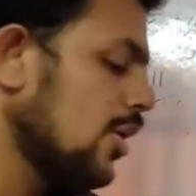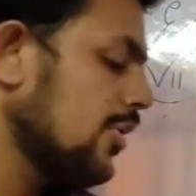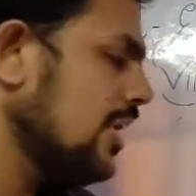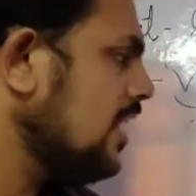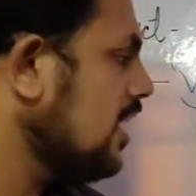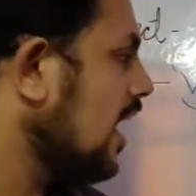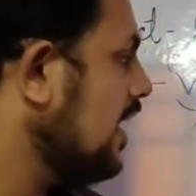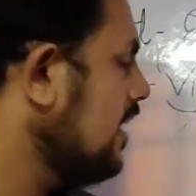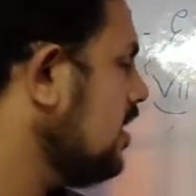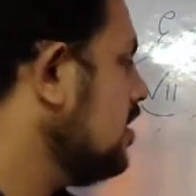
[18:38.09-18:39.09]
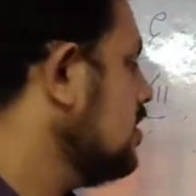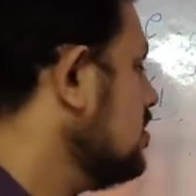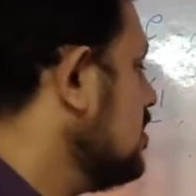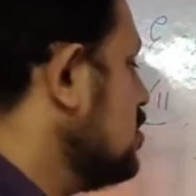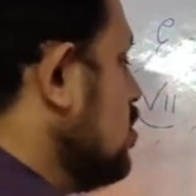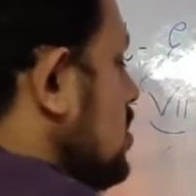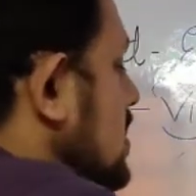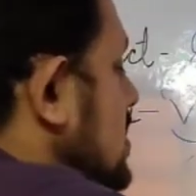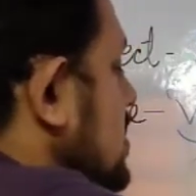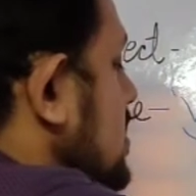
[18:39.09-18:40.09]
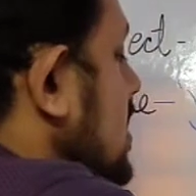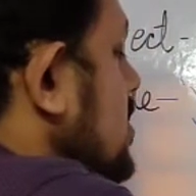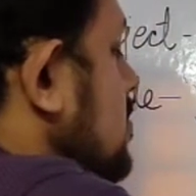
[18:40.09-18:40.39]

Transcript: Rewrite, this was exercise